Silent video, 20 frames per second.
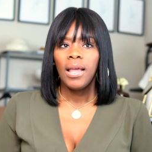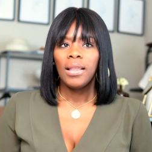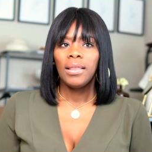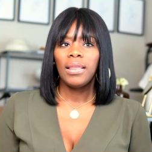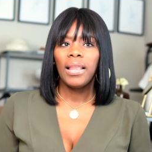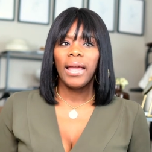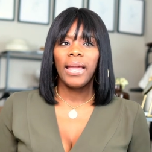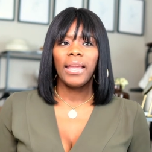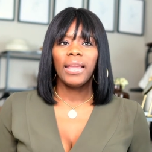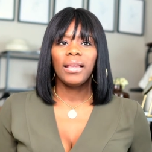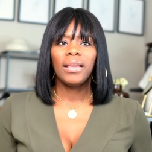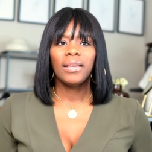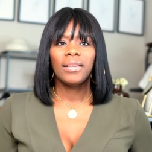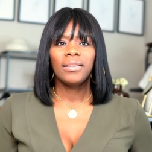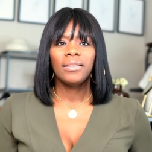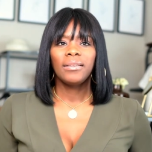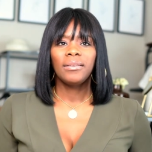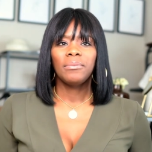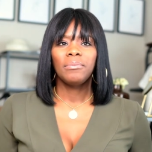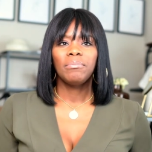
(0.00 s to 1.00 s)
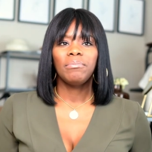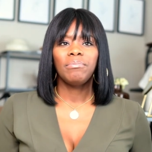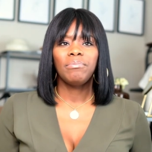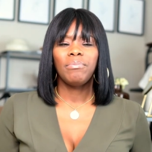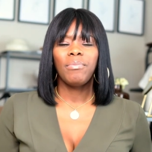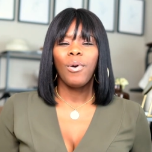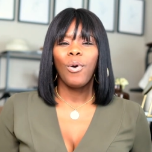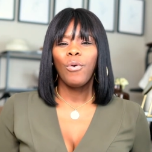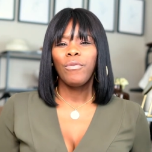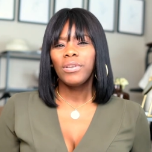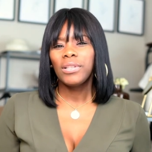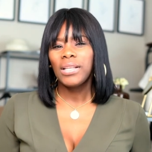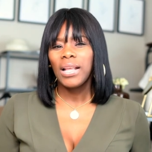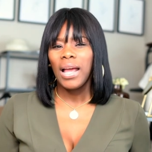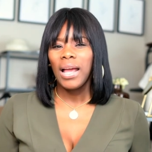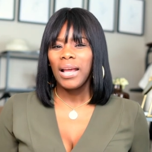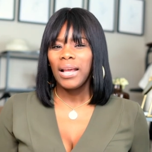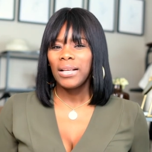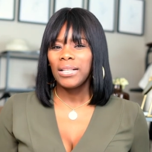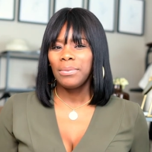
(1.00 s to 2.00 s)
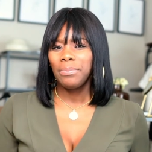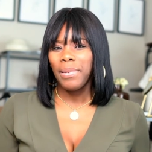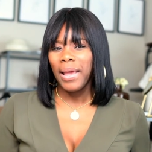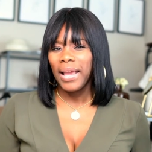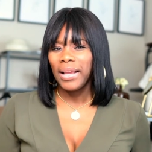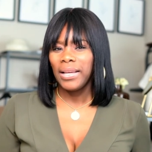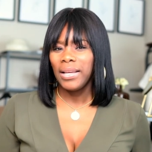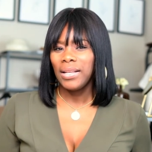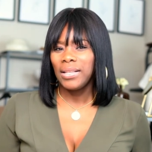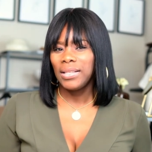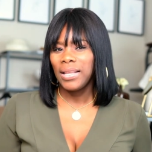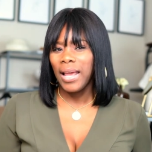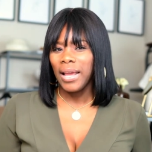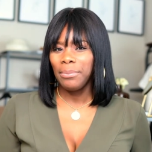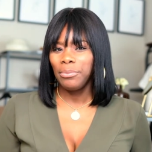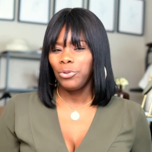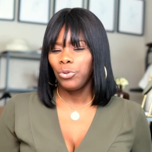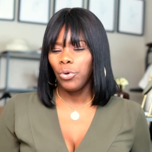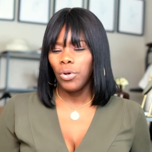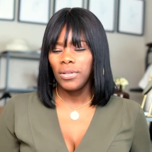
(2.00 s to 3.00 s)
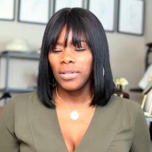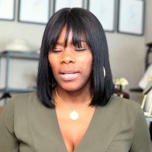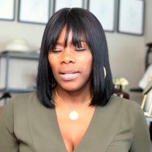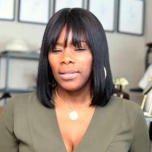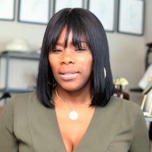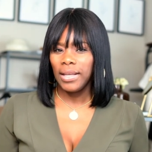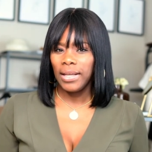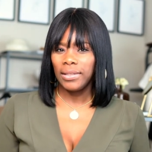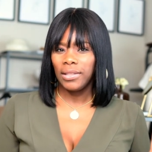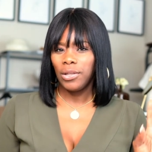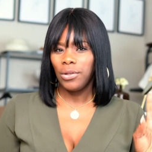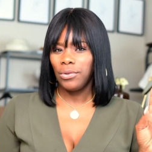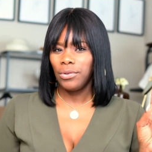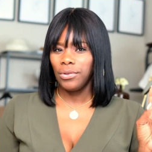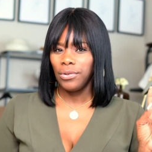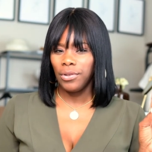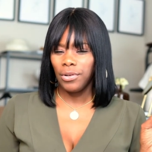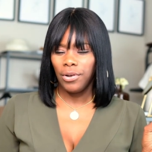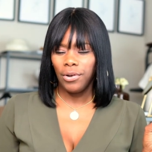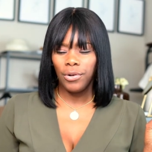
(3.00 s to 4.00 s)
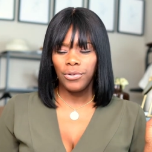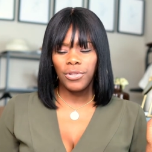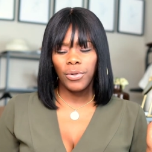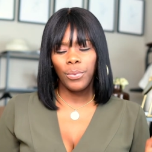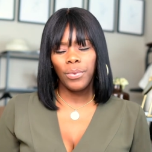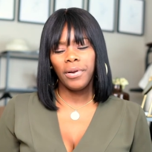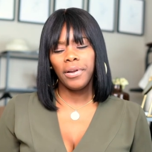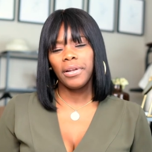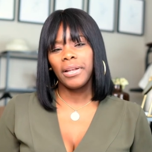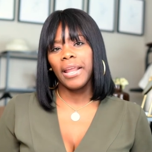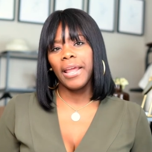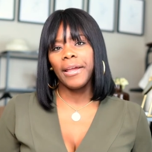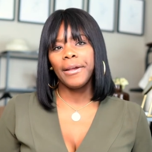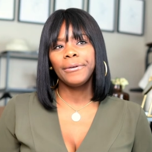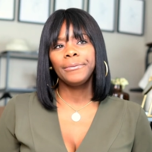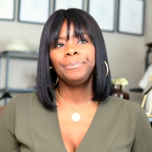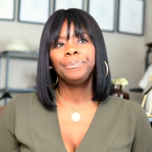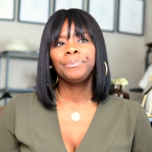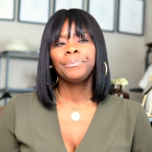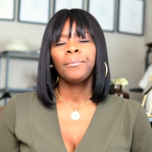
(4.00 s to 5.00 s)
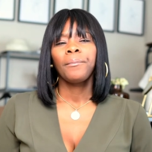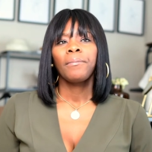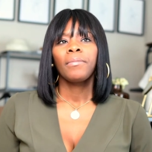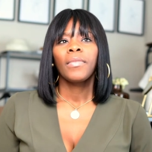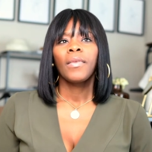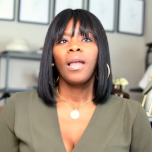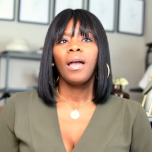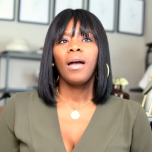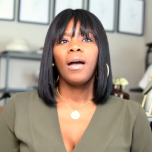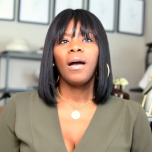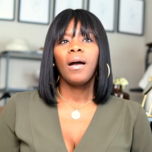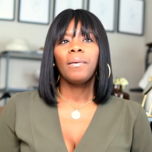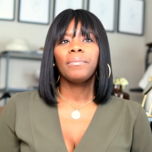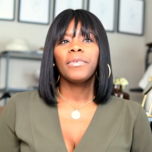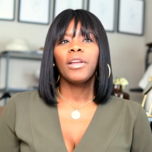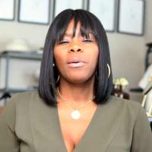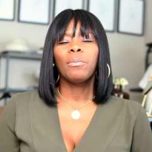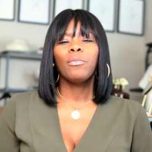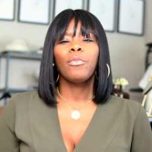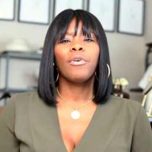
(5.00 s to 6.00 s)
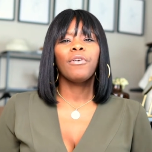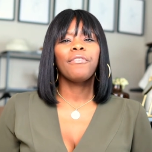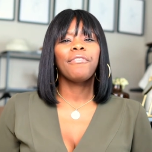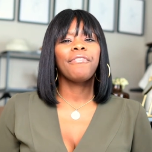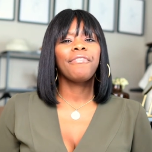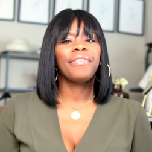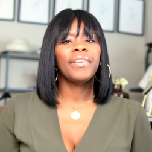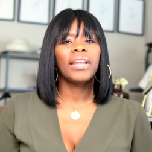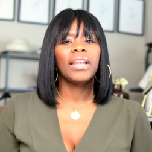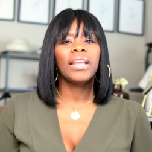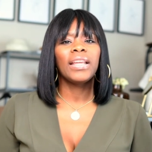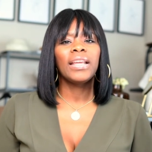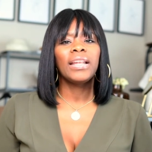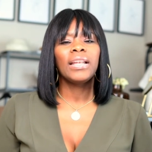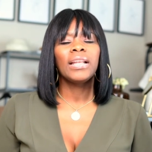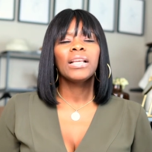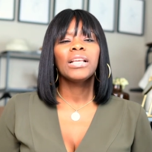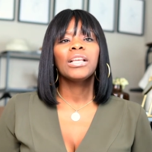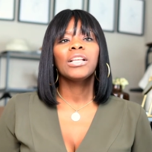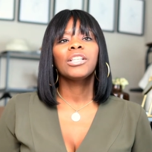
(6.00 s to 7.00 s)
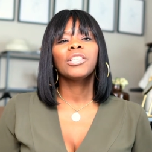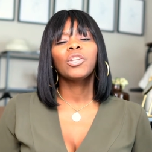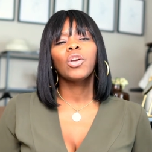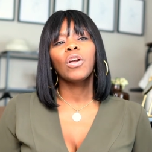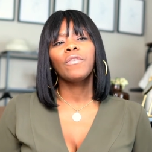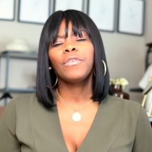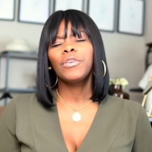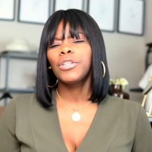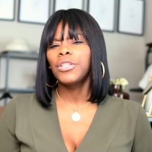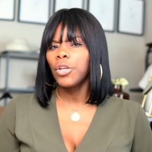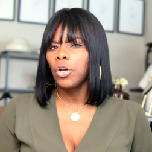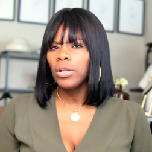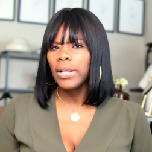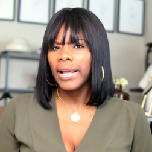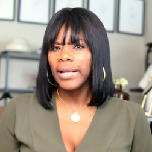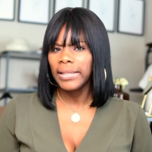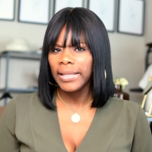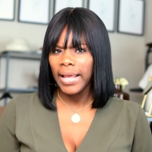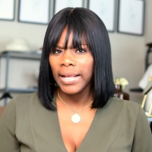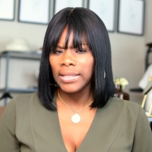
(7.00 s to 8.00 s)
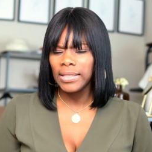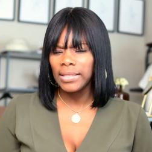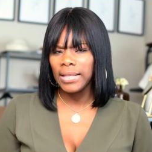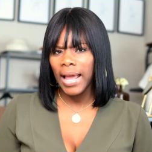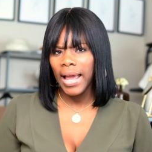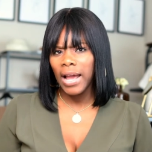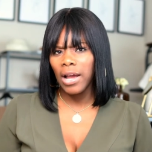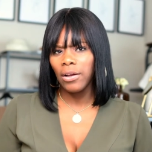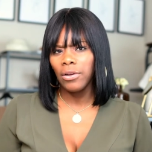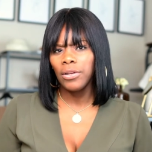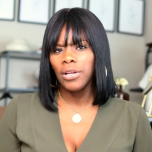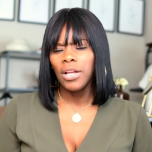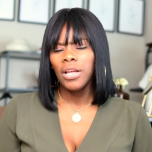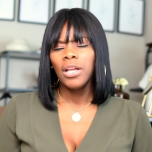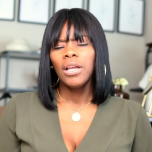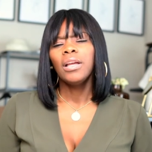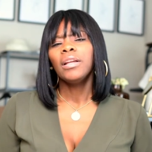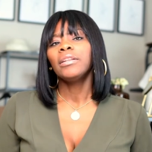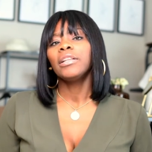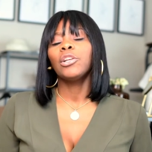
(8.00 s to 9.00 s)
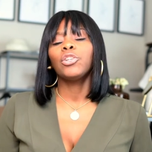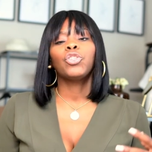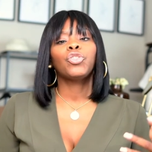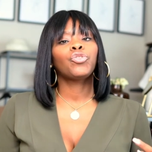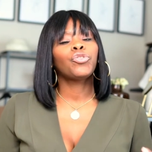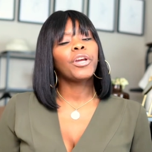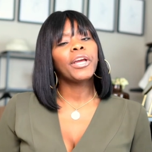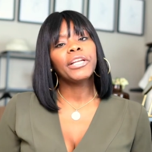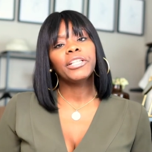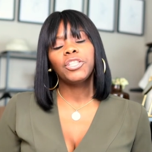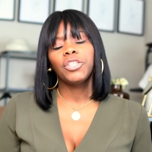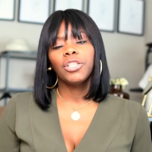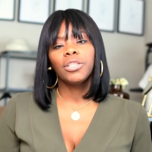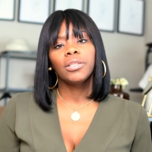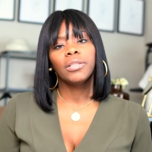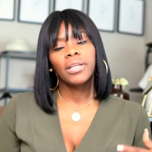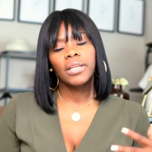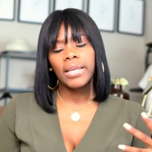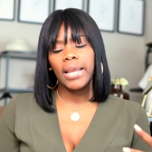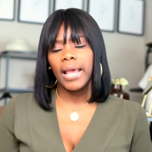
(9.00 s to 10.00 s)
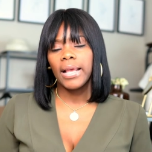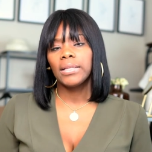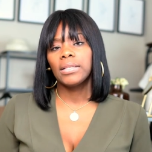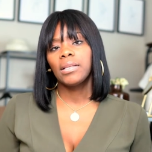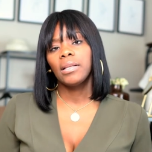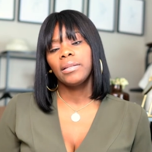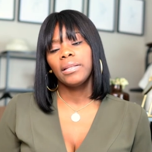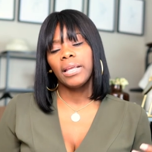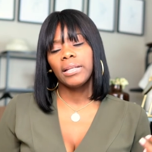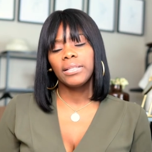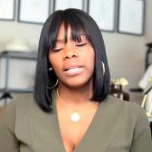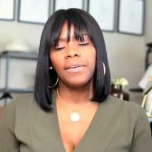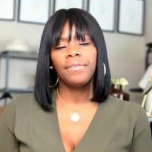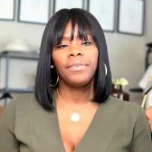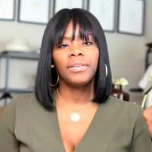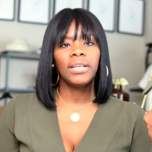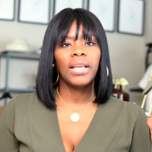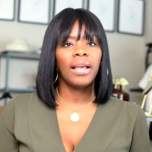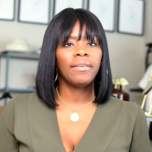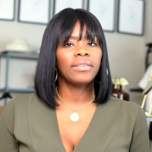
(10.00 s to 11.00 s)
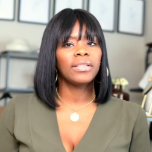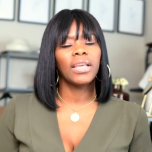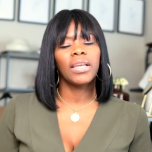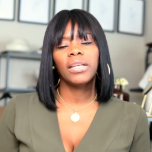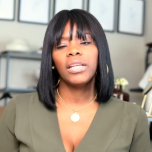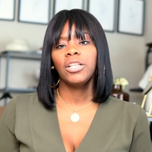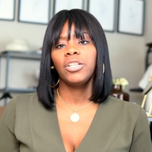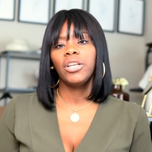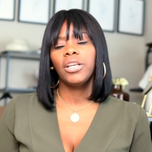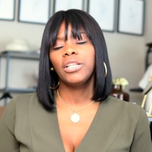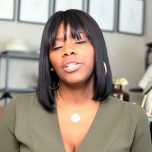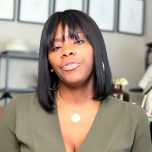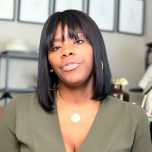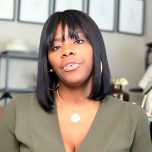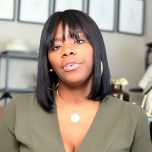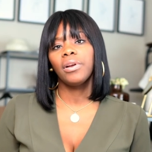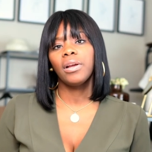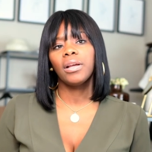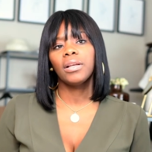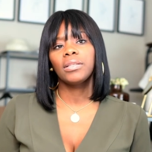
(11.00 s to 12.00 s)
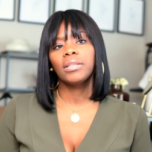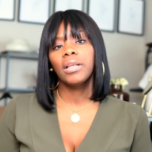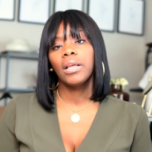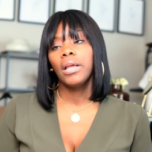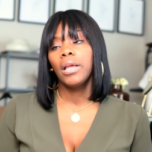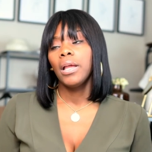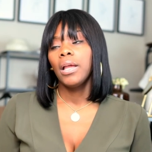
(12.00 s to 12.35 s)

like oversized baggy type shorts like, the, the girls are wearing now. Um, they're more fitted. So if you still like that style, they stretch, yes. They definitely have skinny jeans for us.